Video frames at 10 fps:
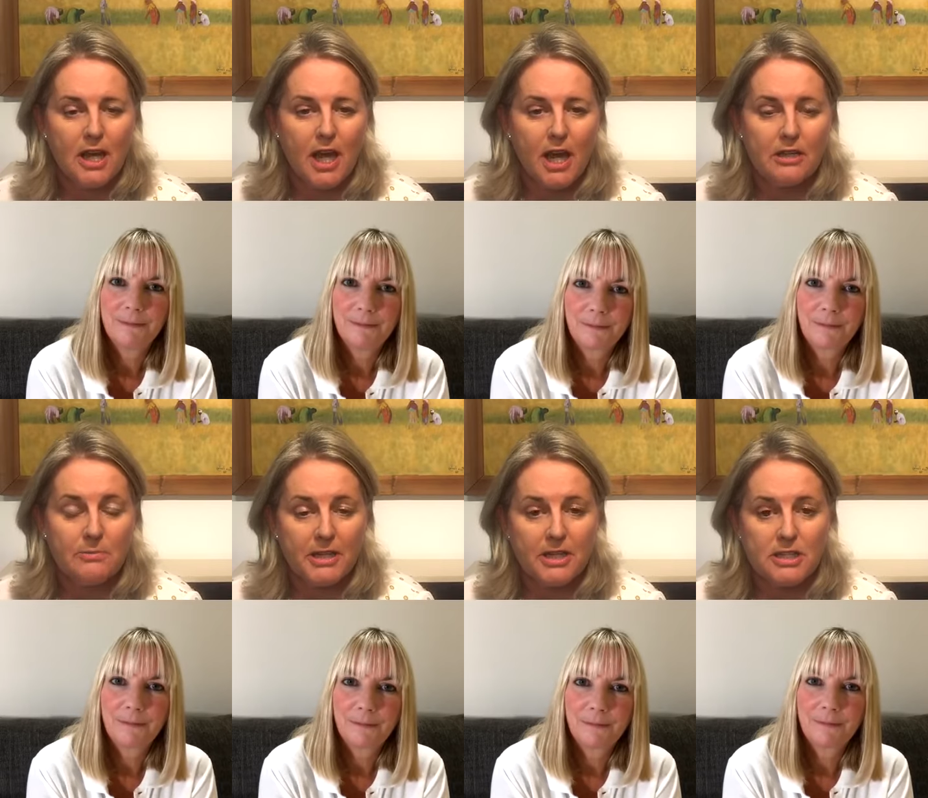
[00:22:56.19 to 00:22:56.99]
Speaker 1: And
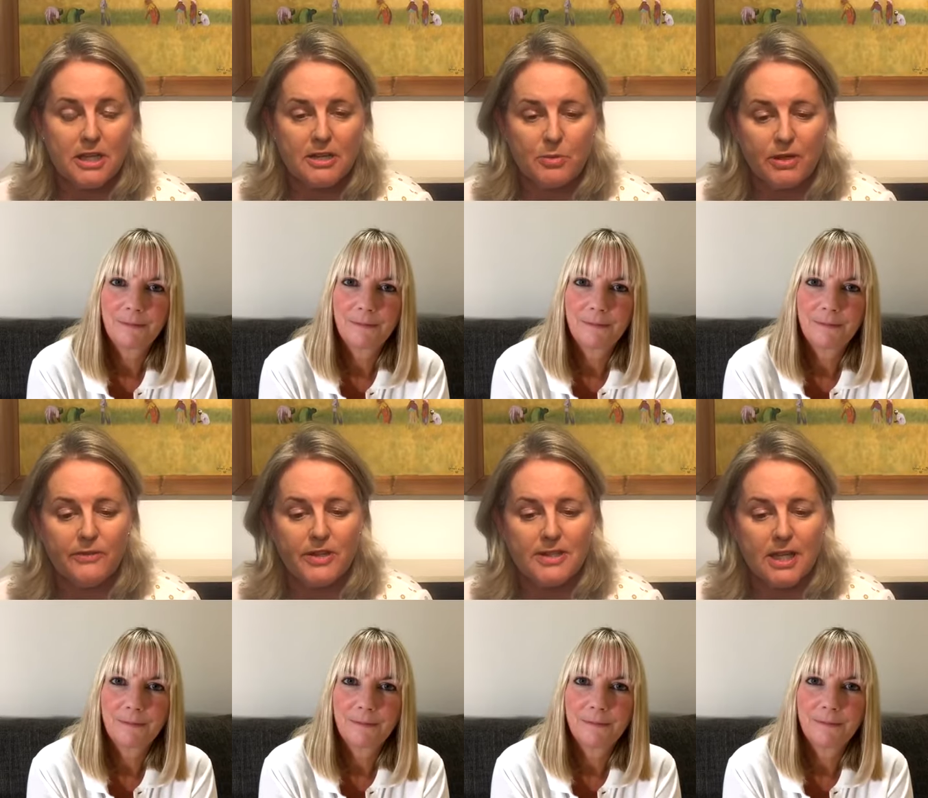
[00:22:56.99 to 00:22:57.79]
because it's one of
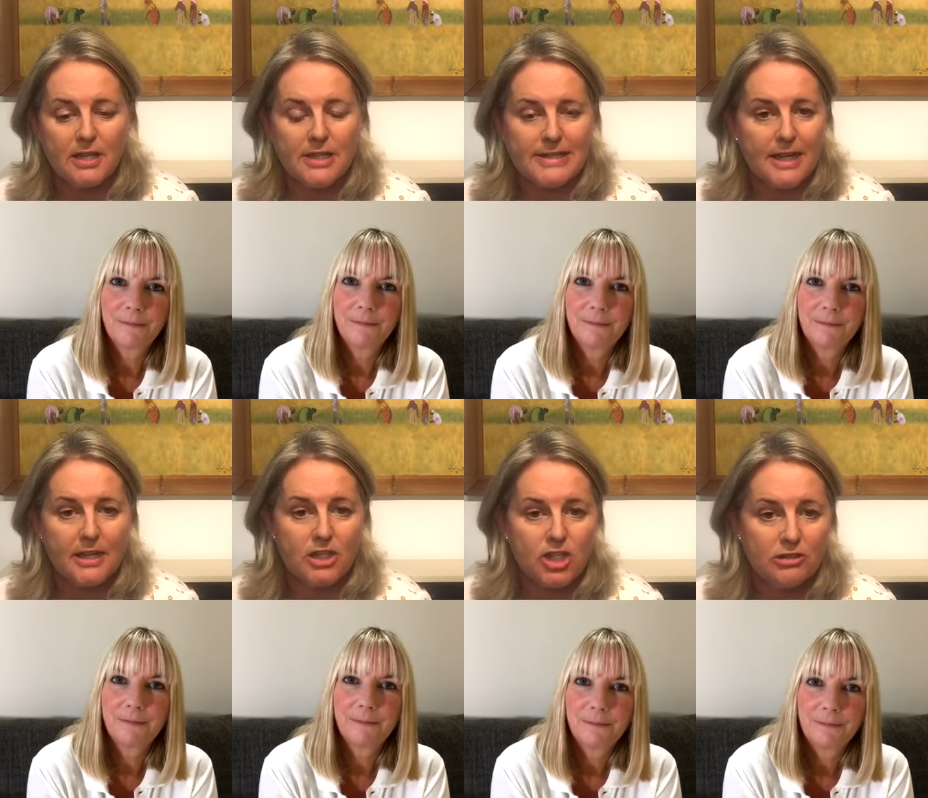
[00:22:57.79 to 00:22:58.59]
those things, it's like
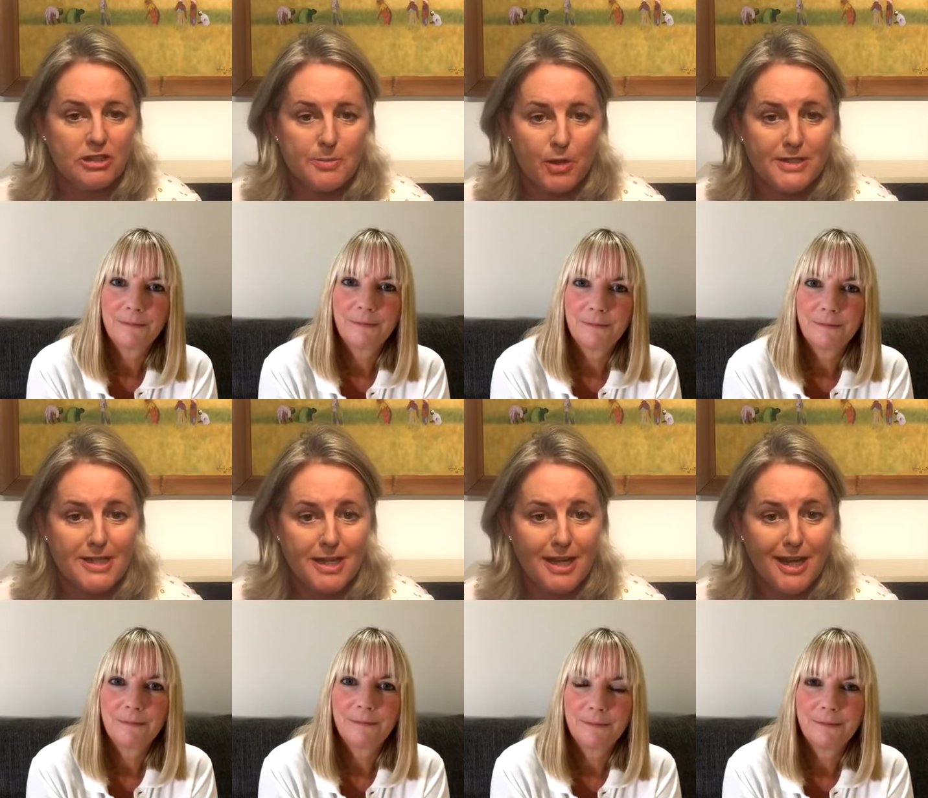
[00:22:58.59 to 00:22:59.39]
an insurance
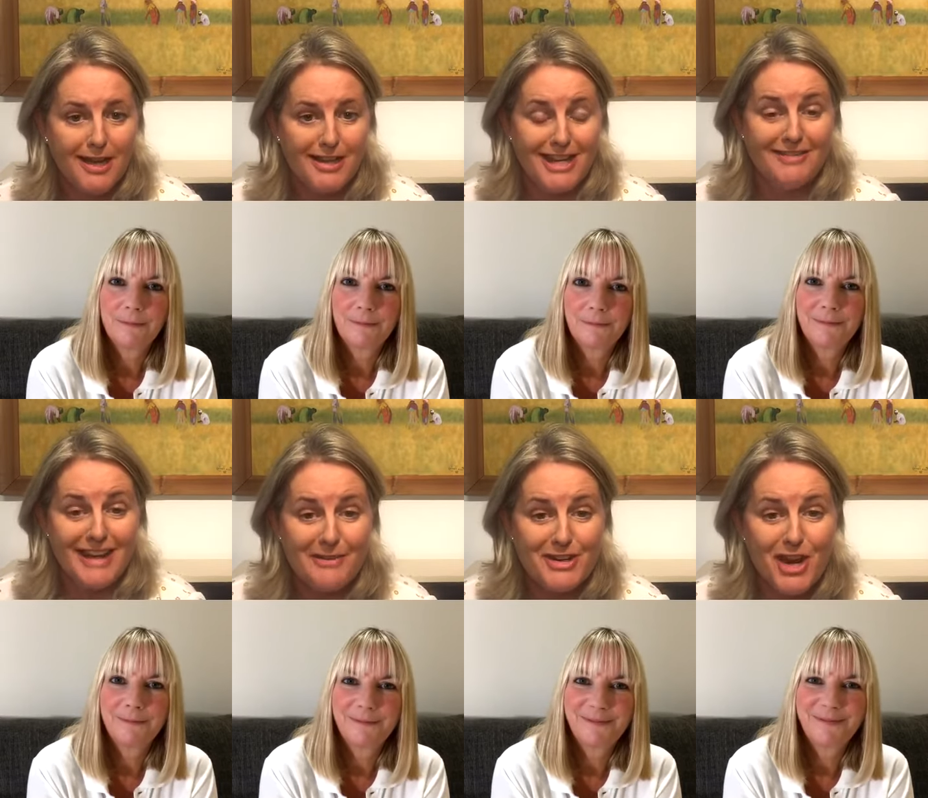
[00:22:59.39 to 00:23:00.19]
policy. You
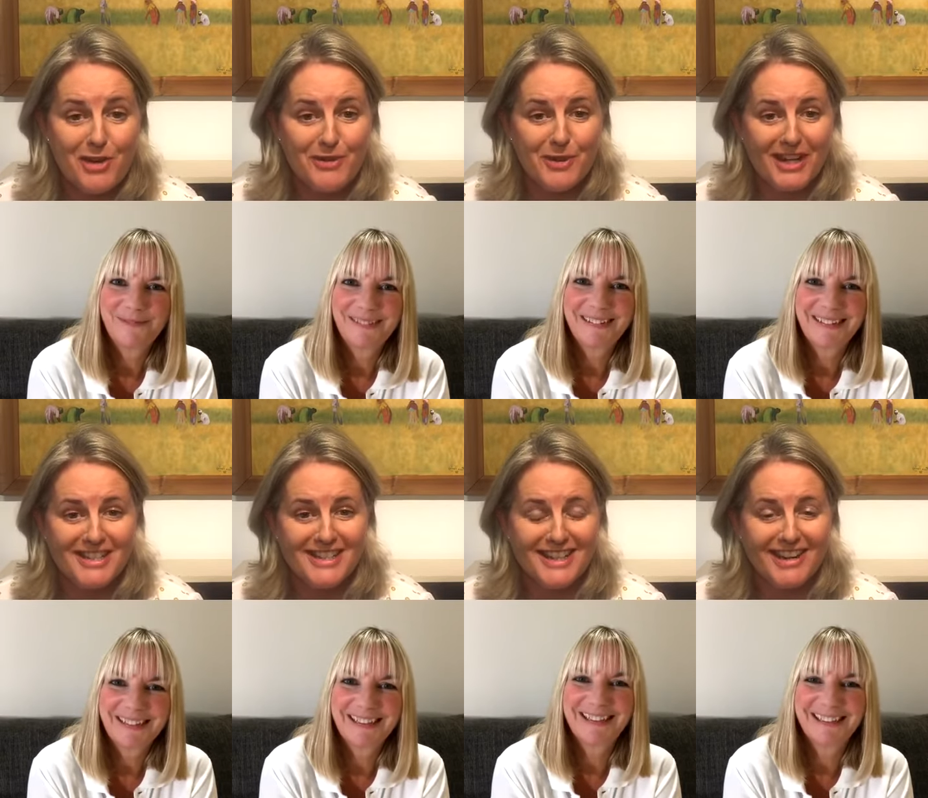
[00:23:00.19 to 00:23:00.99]
never know if you're going
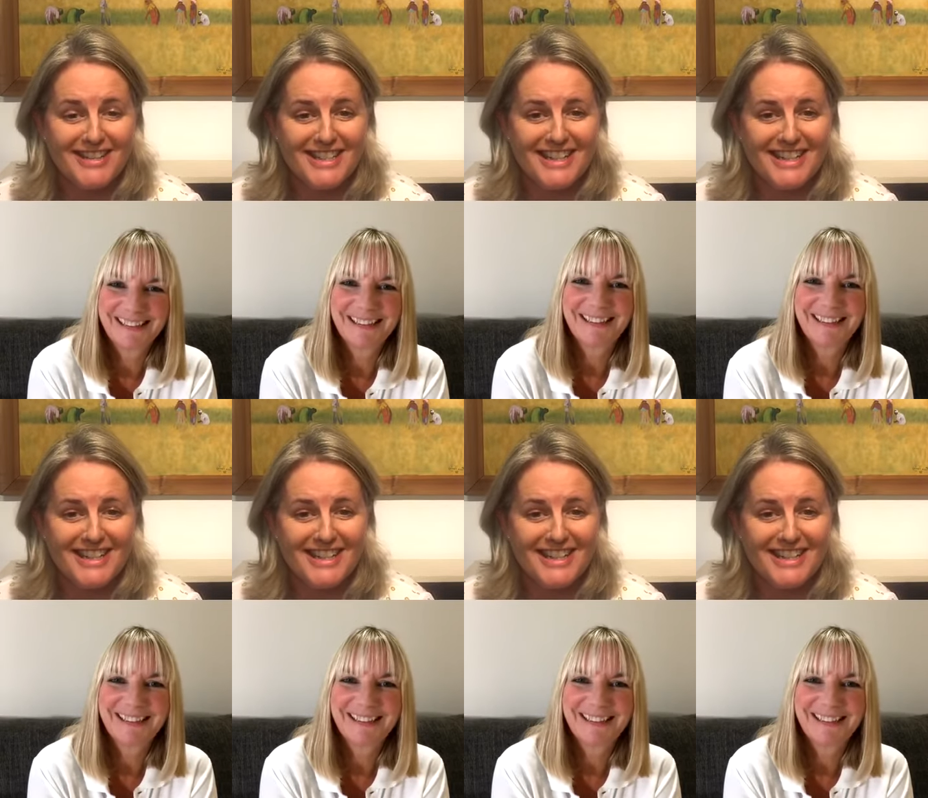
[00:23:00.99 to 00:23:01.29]
to, going to